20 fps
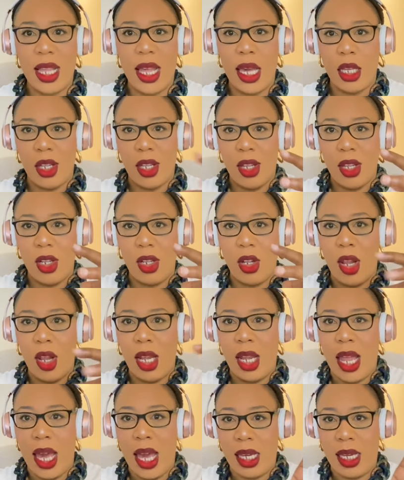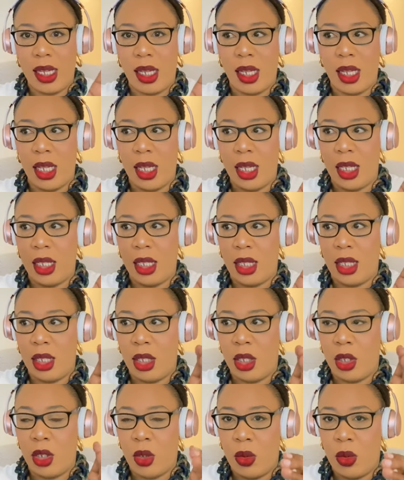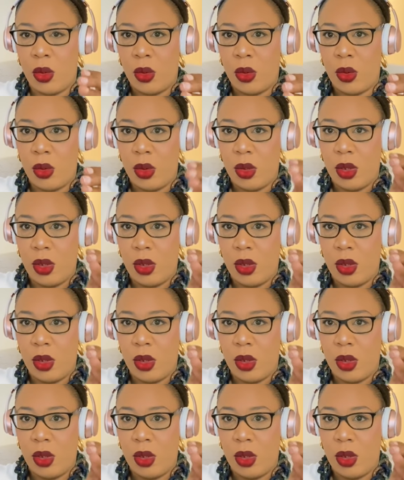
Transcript: like a claw, like a, you know.